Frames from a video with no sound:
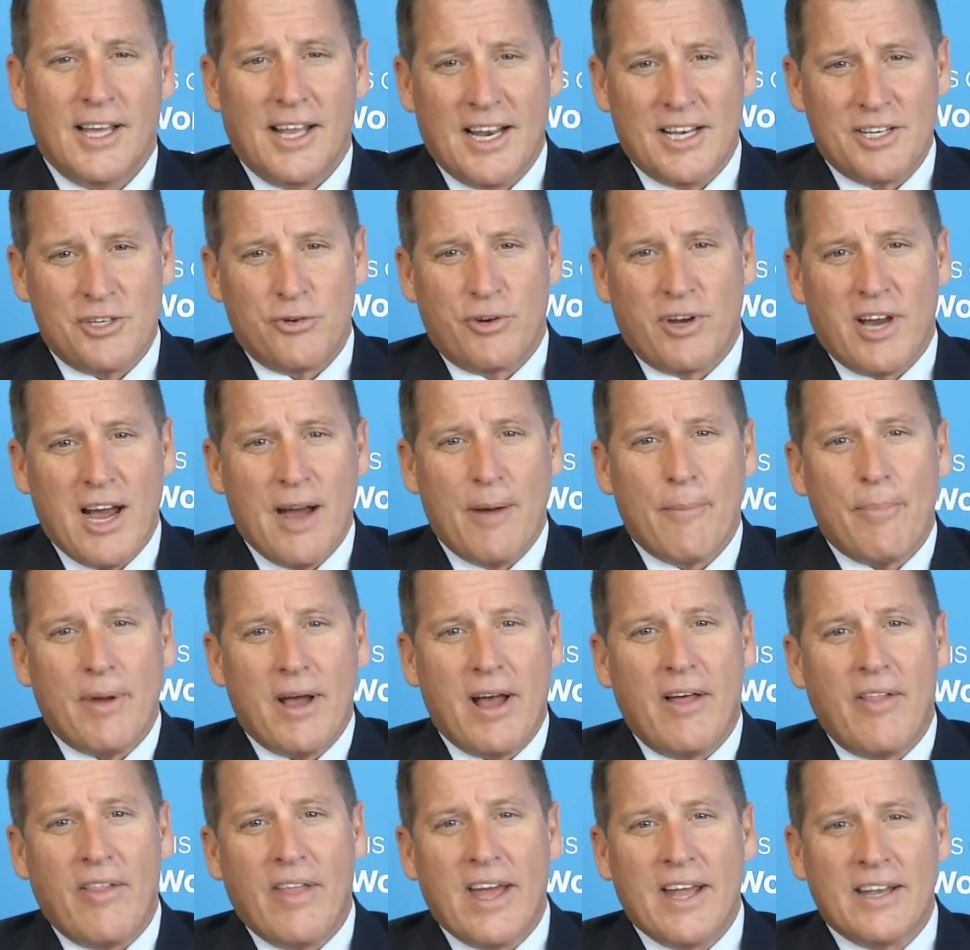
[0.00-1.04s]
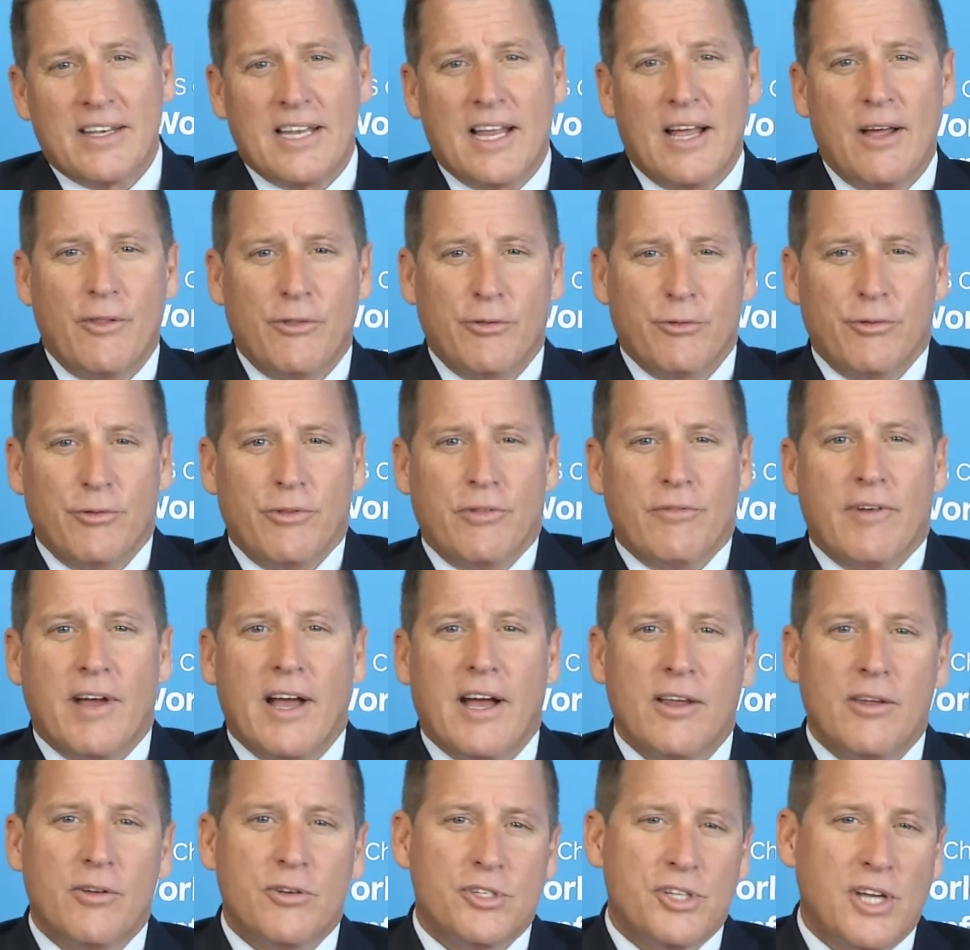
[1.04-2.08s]
And as you compound that down through the
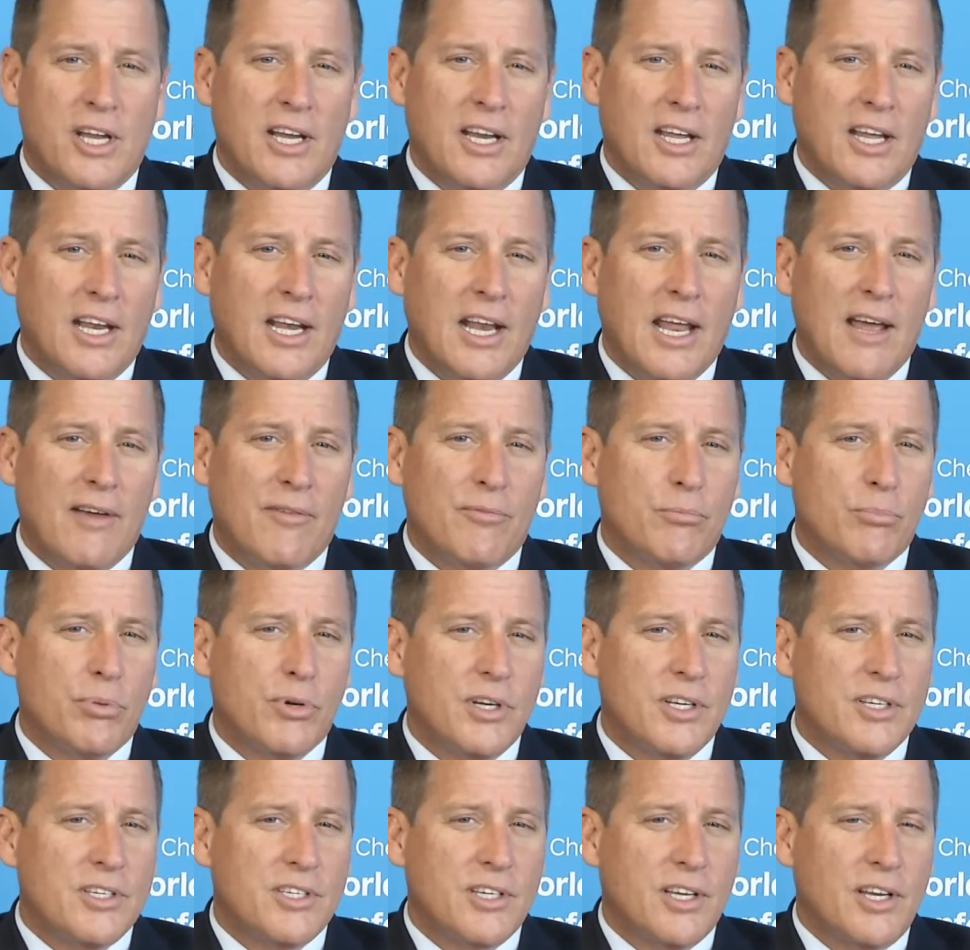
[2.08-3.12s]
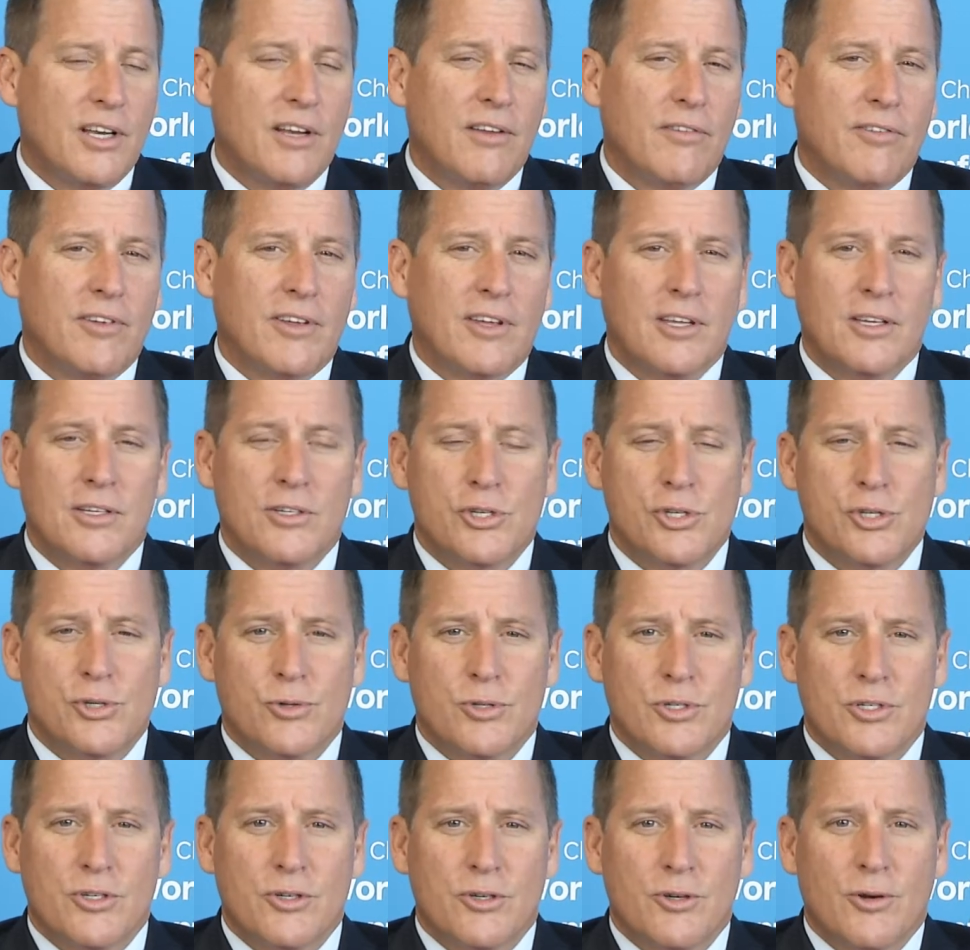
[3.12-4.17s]
value chain, it can have pretty significant
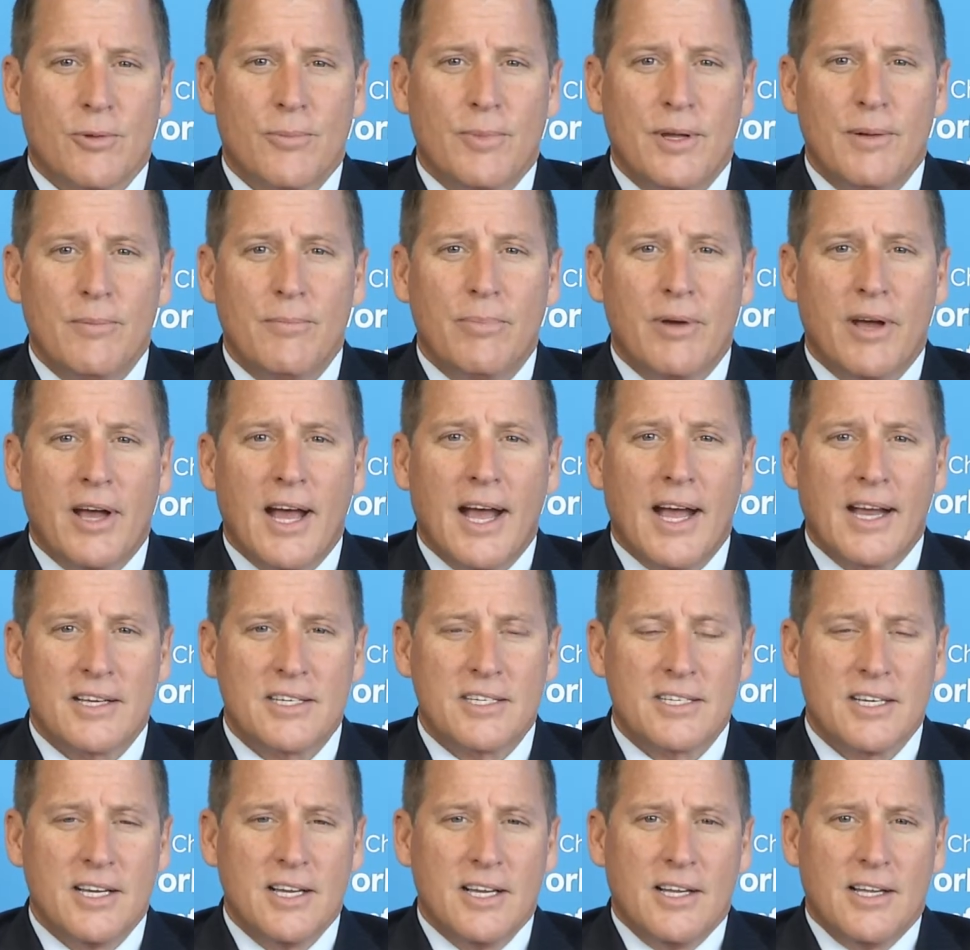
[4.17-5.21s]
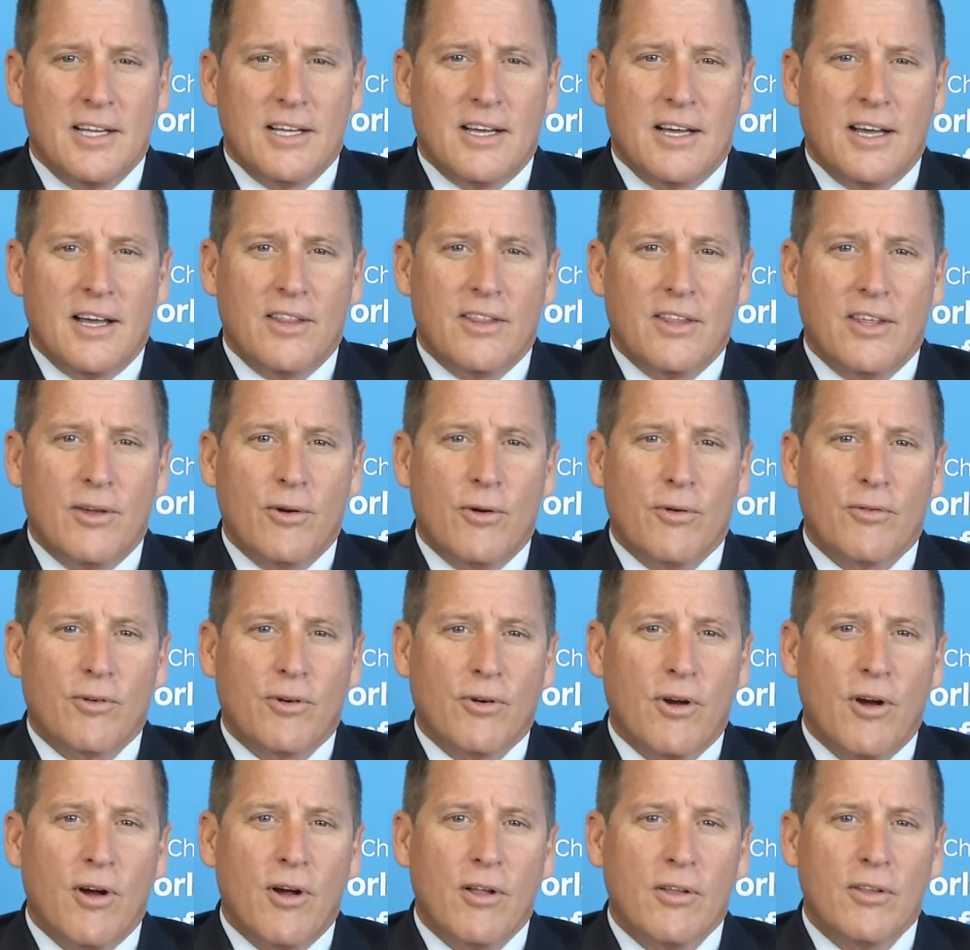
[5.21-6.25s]
short-term impacts on the
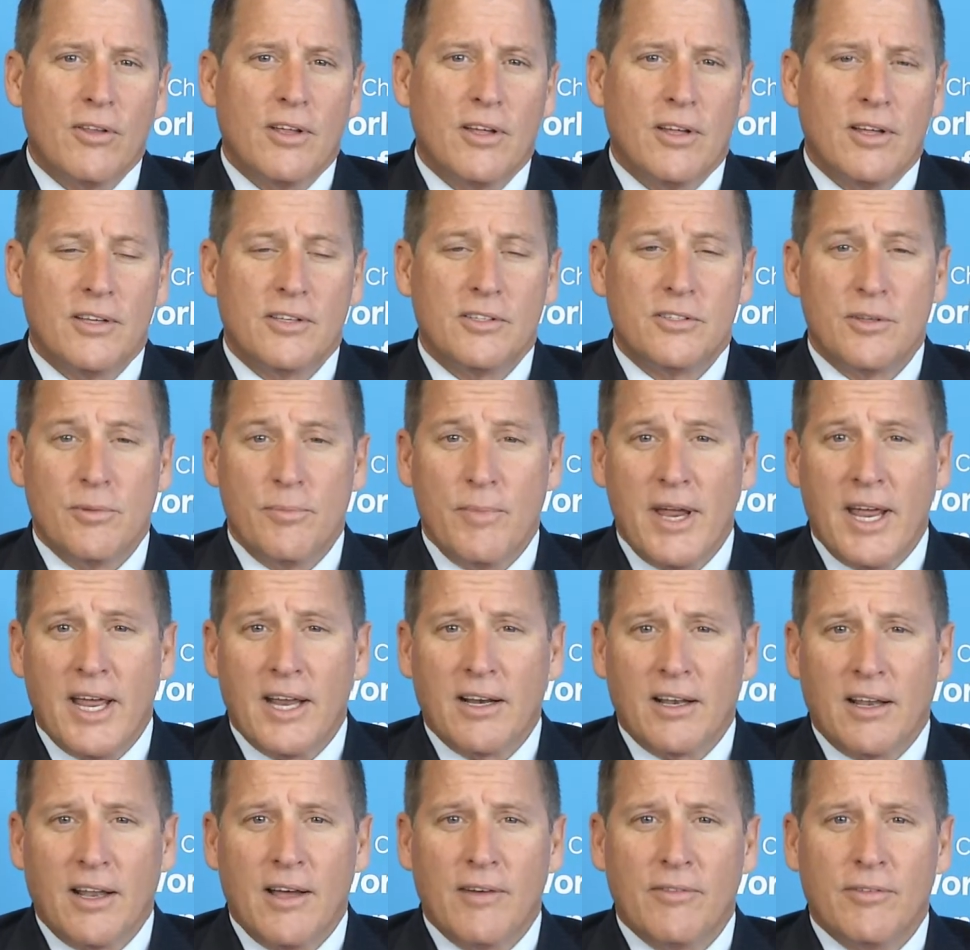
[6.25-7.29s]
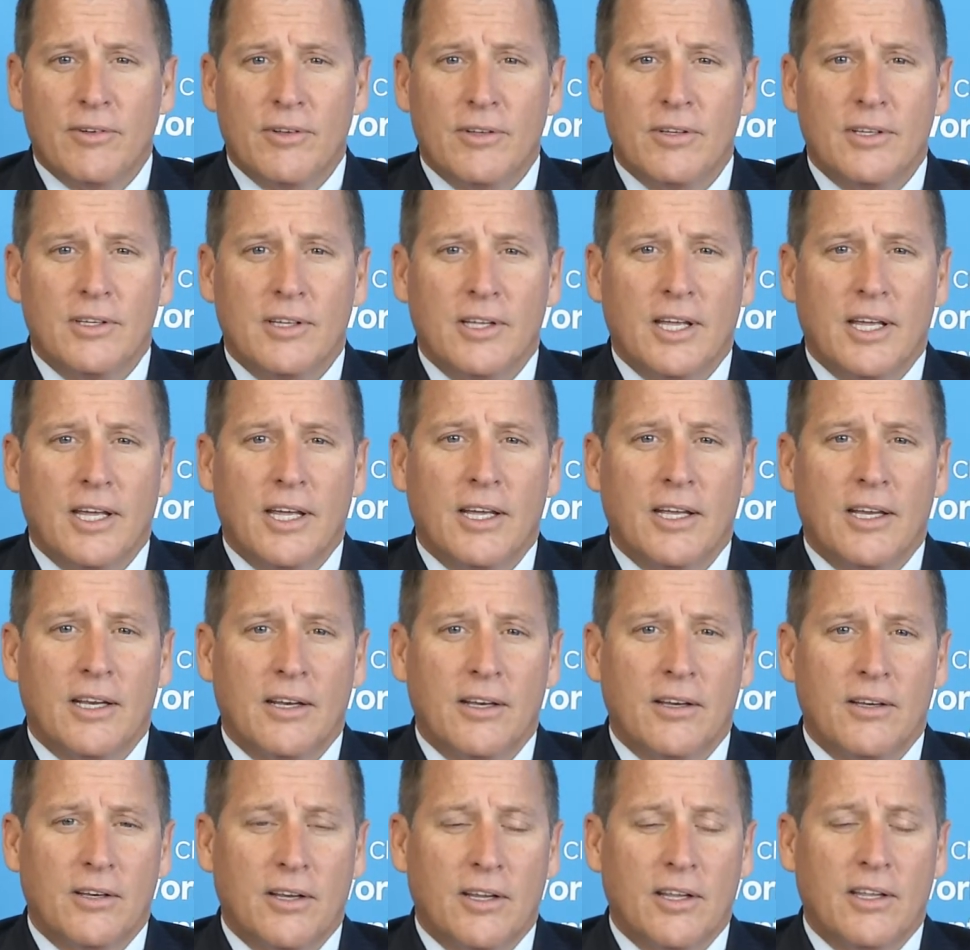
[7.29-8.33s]
overall demand level
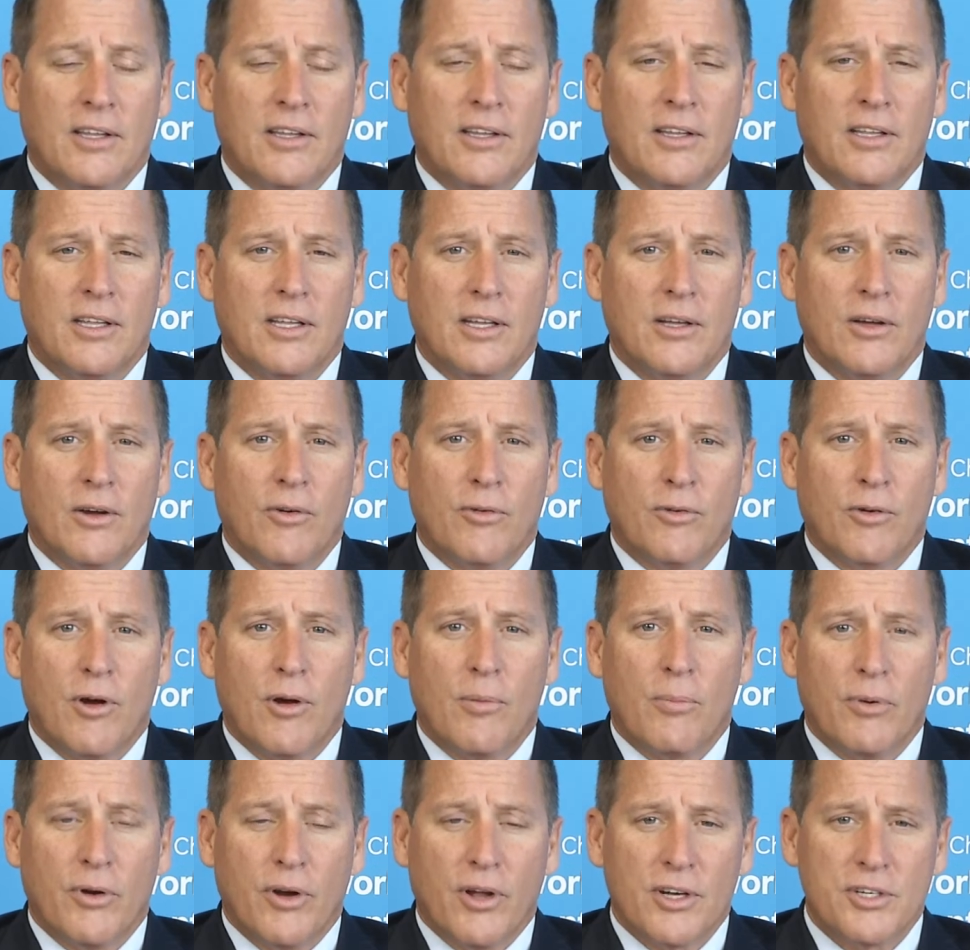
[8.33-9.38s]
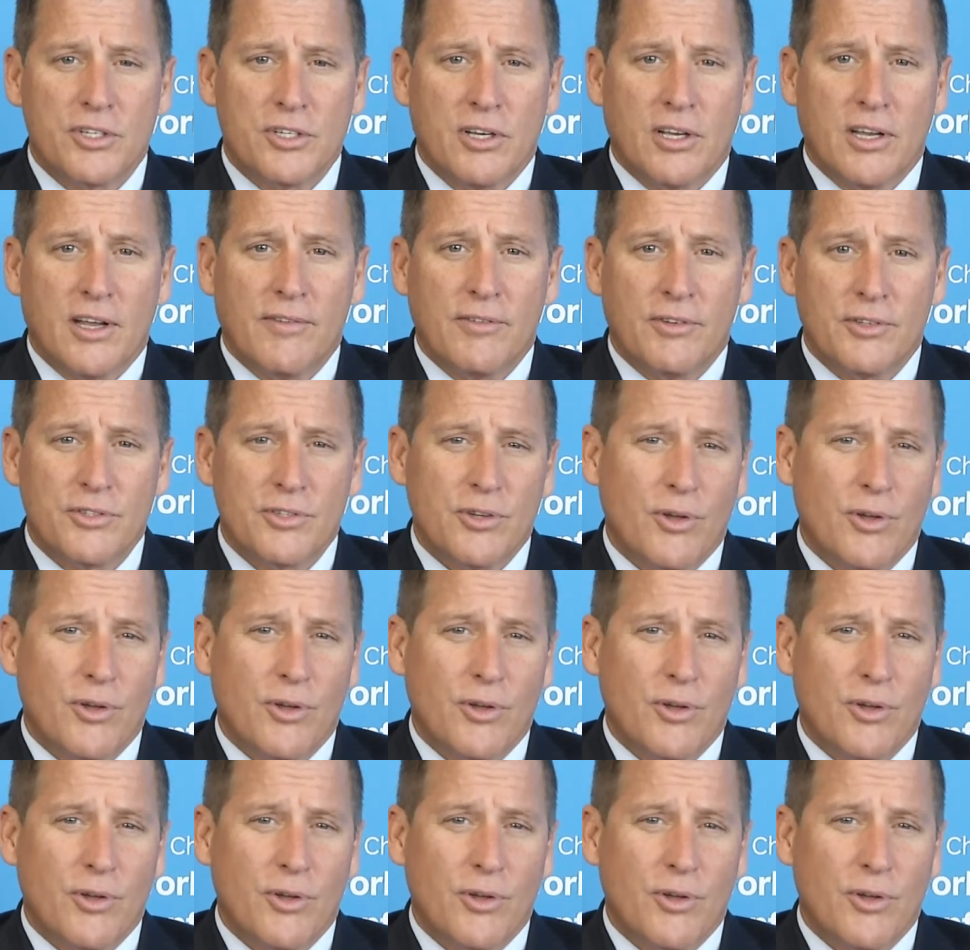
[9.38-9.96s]
and the overall production level.